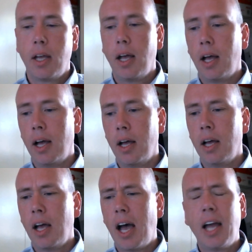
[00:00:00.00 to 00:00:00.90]

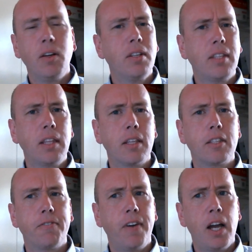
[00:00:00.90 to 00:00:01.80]
I understand that
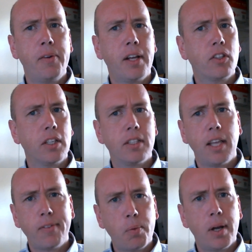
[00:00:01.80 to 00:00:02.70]
Safari actually has
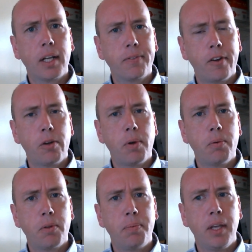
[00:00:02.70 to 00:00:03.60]
never worked very well
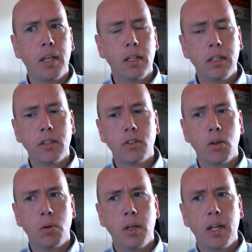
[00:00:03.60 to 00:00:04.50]
with Beagle, and
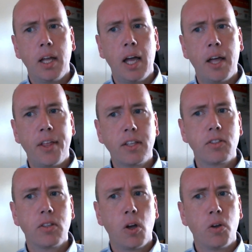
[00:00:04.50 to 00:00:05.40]
so
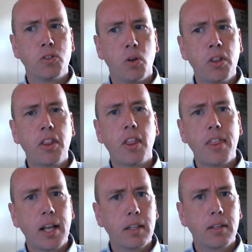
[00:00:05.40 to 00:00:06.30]
so. Other than
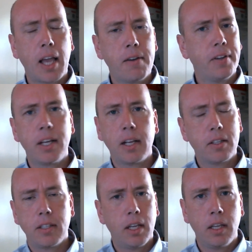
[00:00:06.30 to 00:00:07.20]
that caveat, I'd
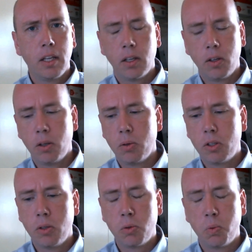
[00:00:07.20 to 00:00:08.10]
say use
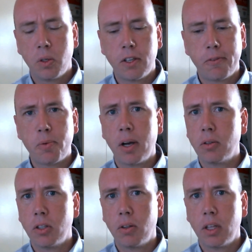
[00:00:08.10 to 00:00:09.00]
whichever
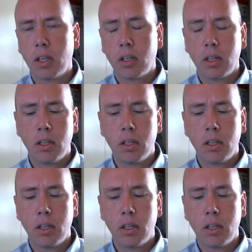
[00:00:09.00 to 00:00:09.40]
browser you think